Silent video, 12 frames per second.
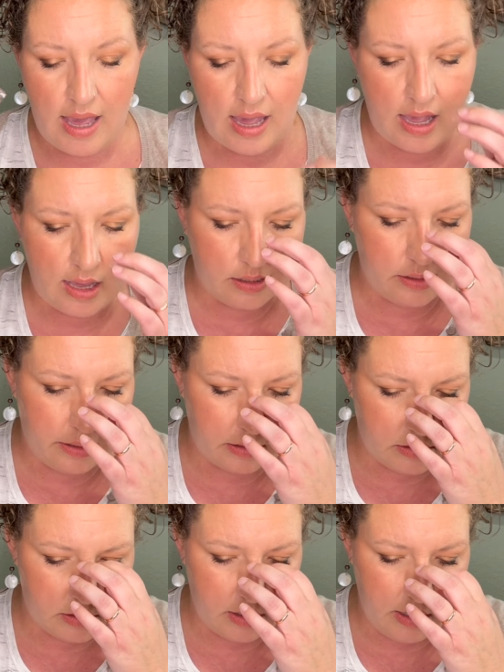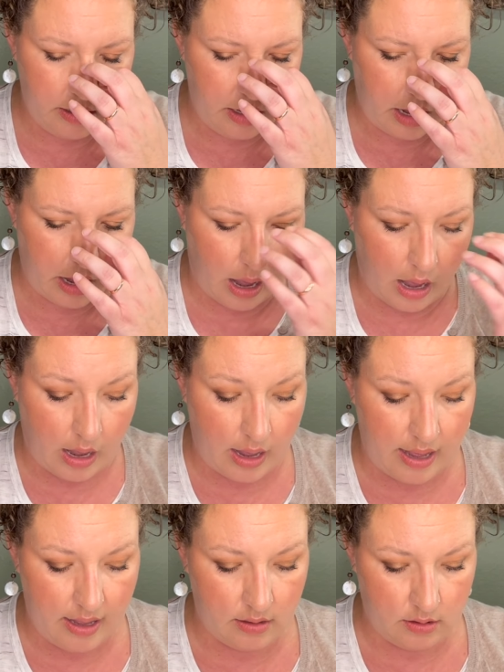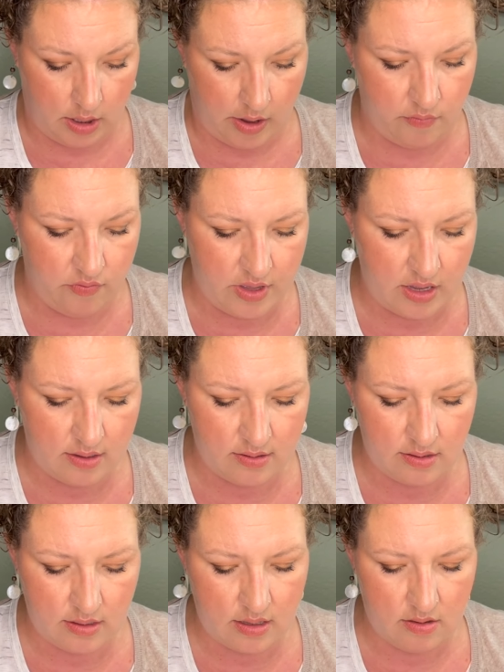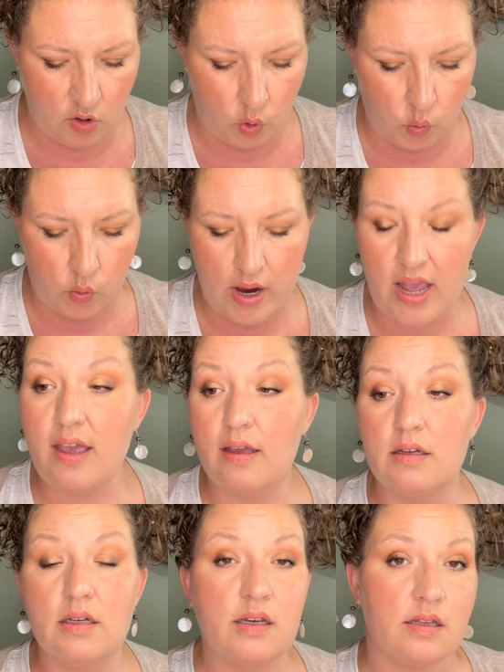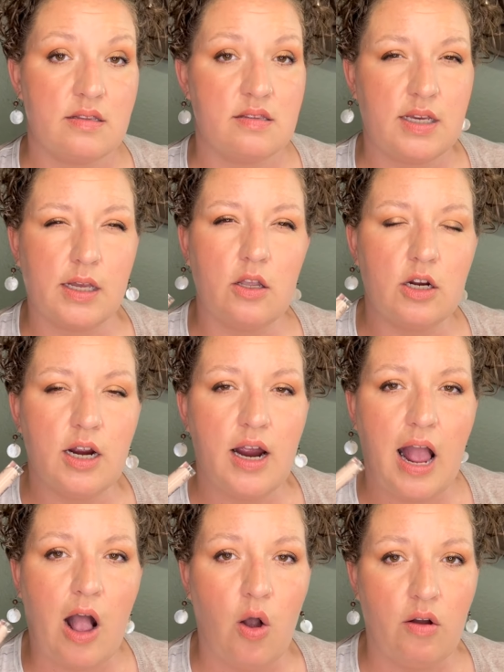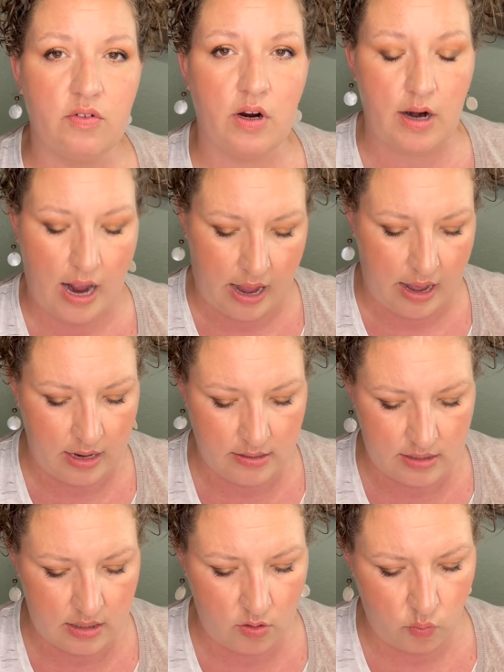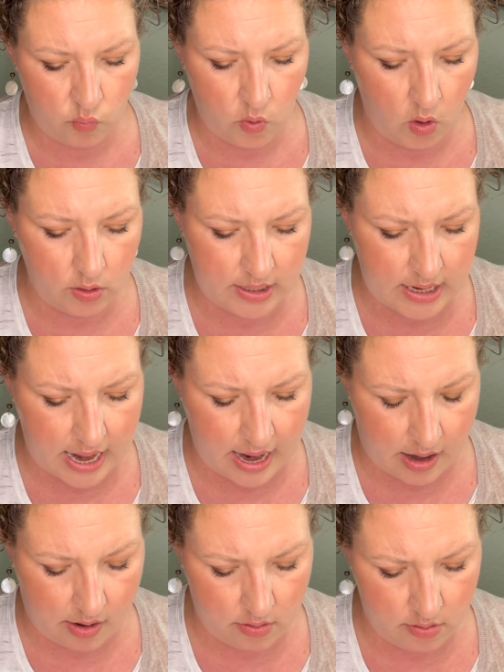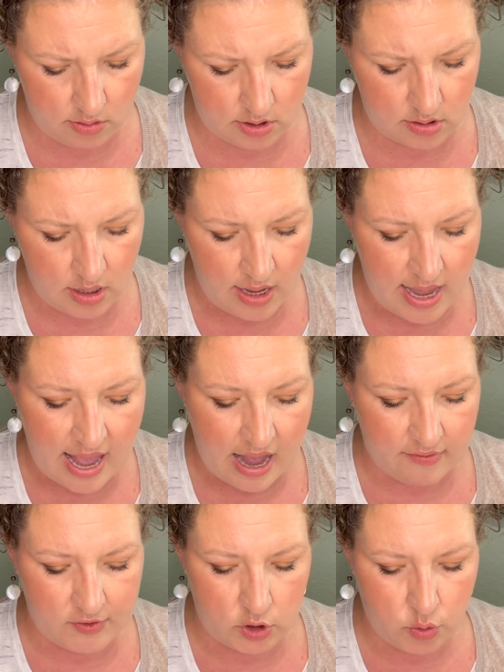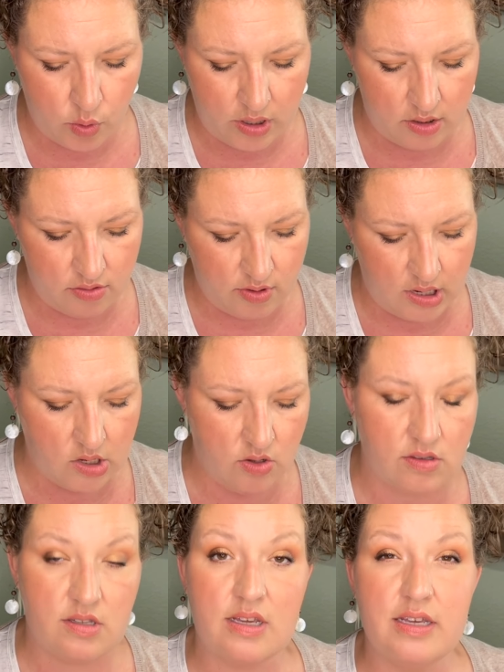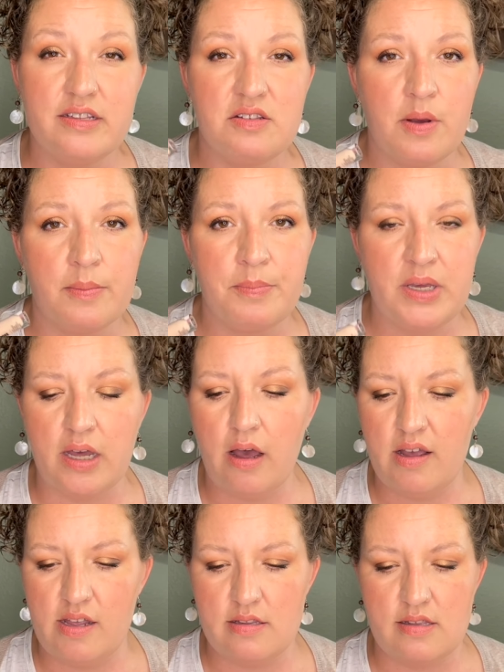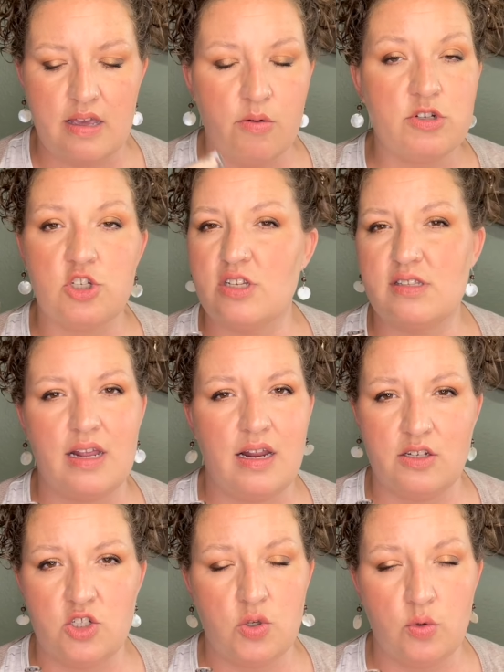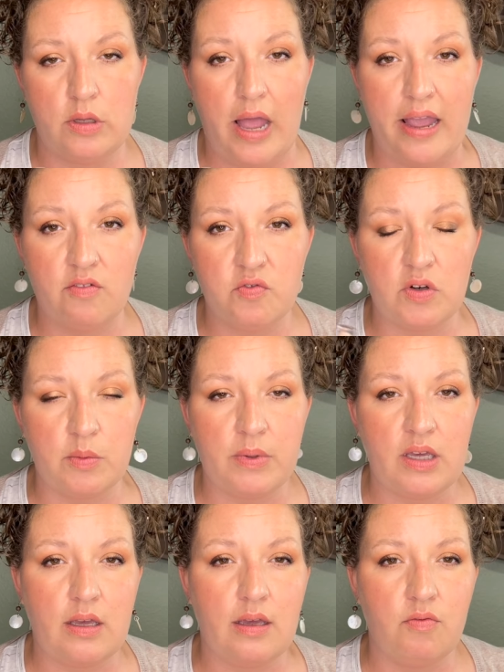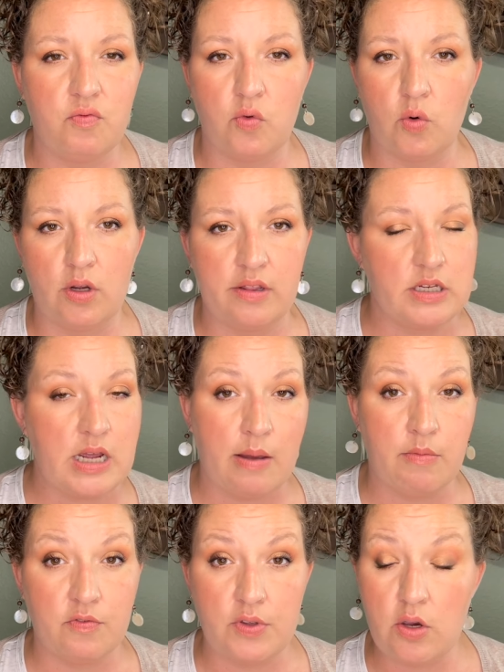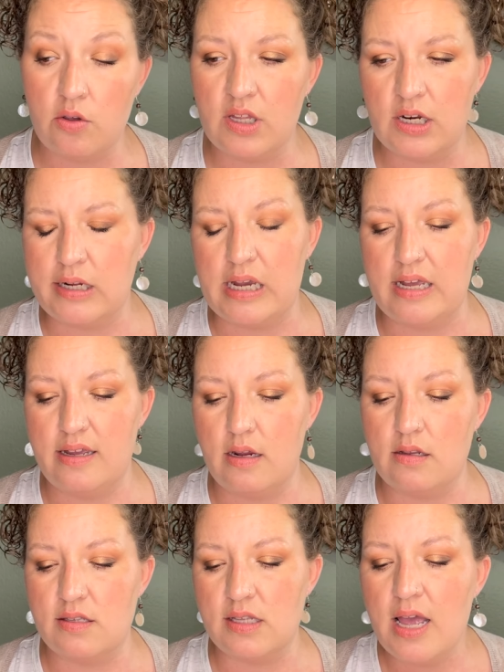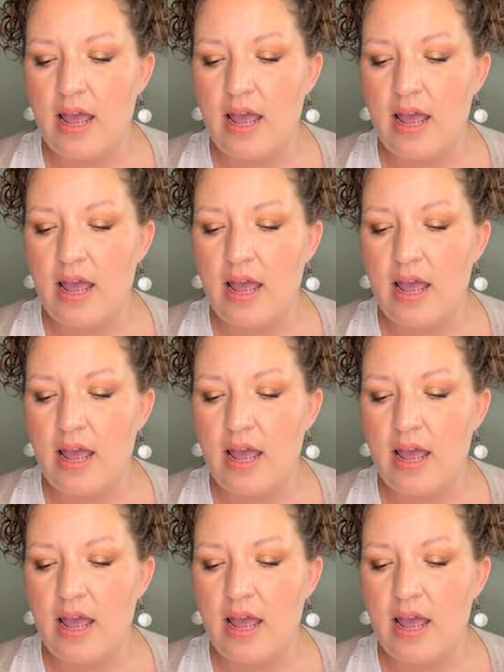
And I love this. It's a great concealer. However, I did roll it out after 23 uses because it was just getting too light for me for the time of year that it is.